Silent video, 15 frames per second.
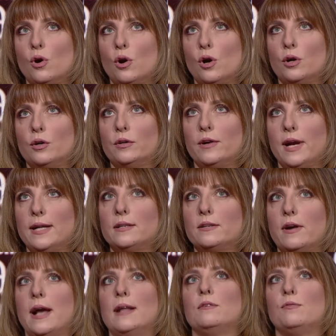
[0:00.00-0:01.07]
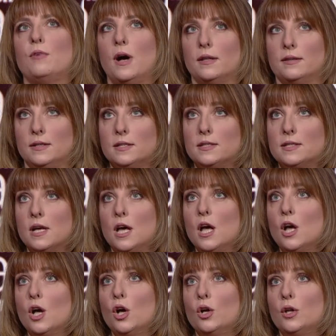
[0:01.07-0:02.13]
her great grandfathers,
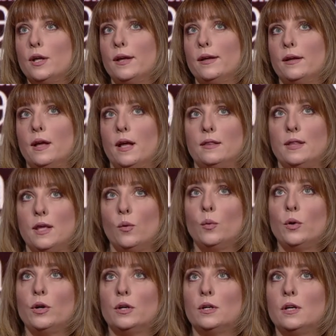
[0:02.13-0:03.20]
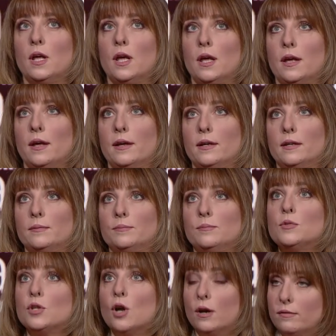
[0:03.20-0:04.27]
uh, and they were
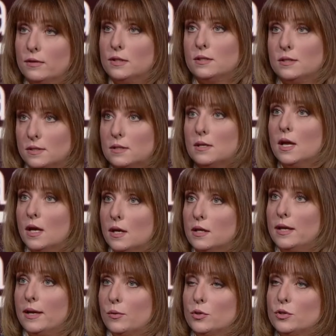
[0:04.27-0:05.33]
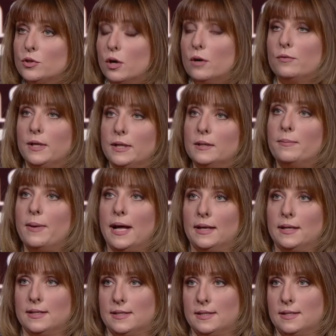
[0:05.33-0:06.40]
um, servants. They were serving the
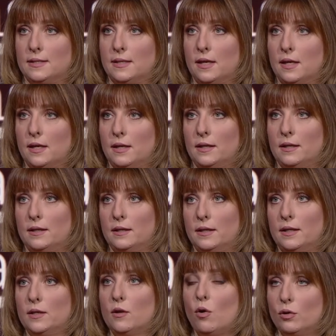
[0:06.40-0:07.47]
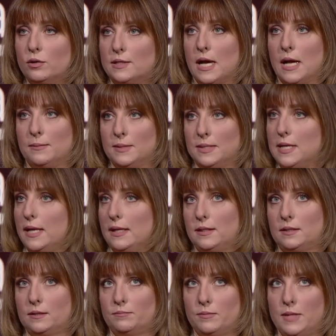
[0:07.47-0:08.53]
palace uh, in the old times,
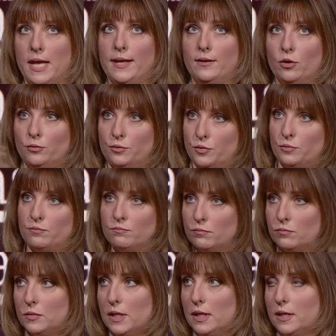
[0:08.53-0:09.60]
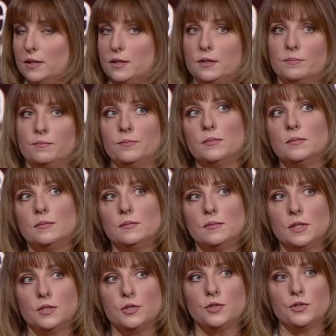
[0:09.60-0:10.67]
like the head of the, um,
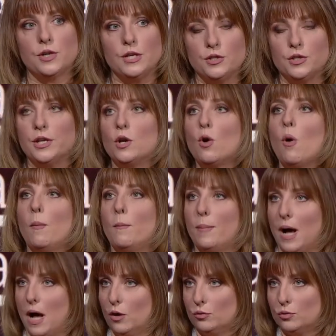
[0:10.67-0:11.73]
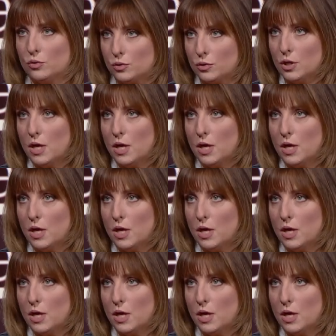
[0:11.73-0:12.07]
the treasury compounds,